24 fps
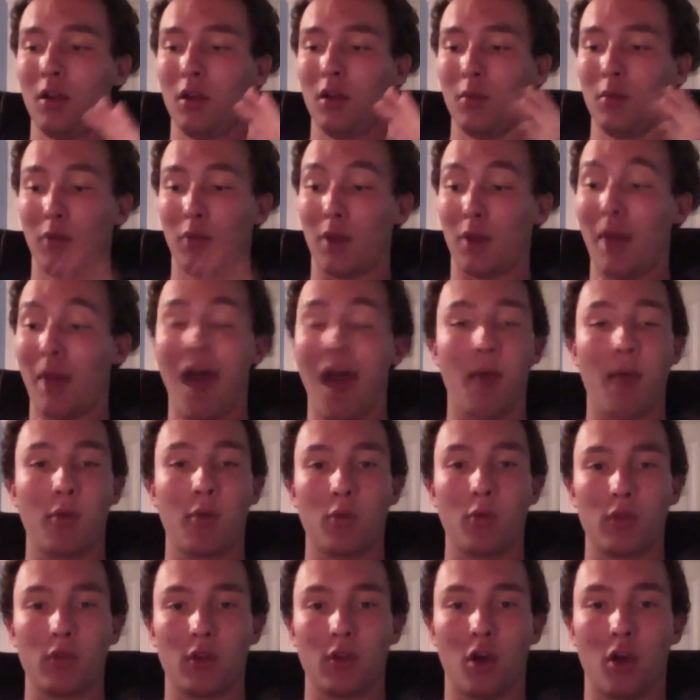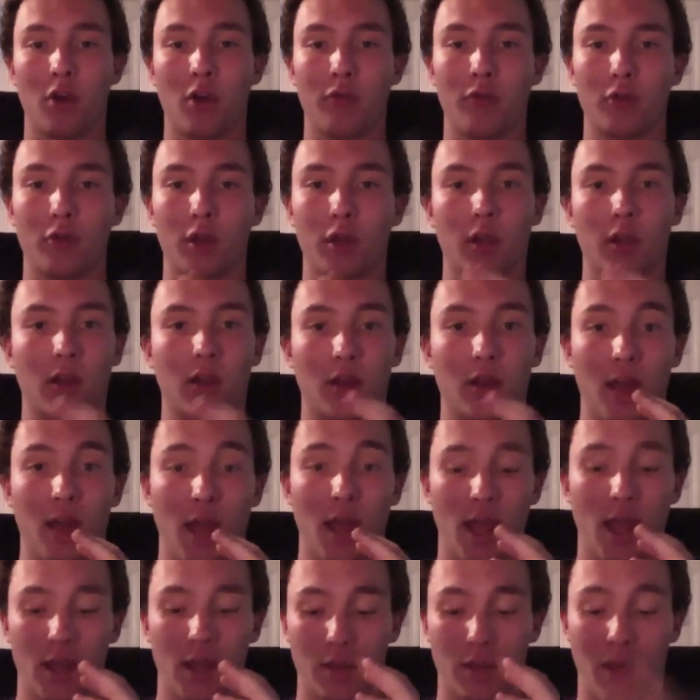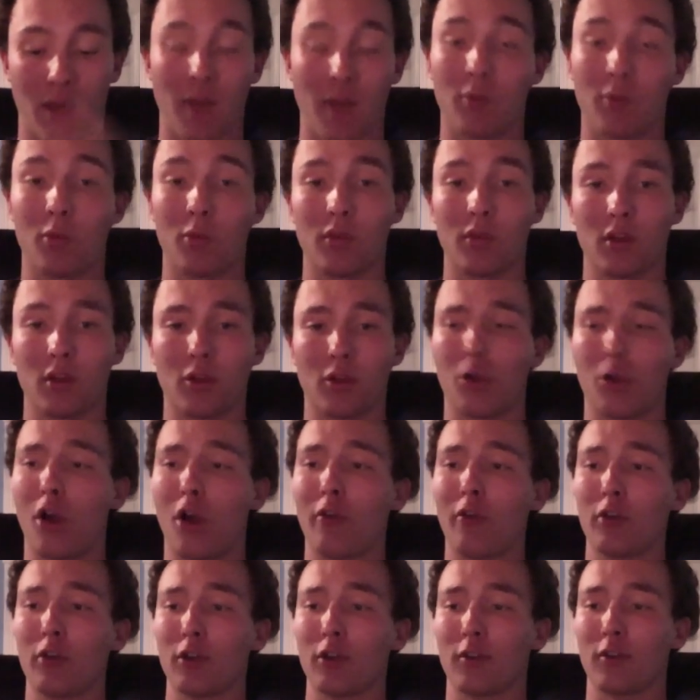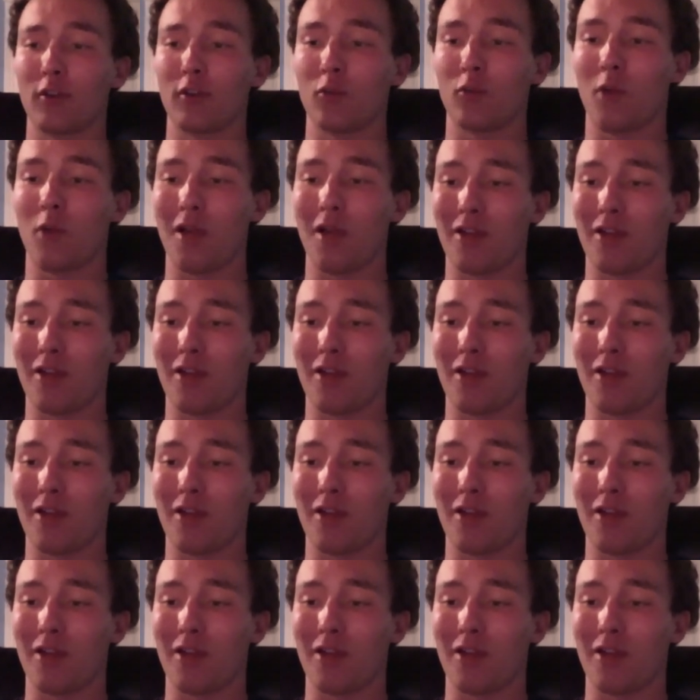But I'm happy with the offering, and I'm happy with the other offerings as well,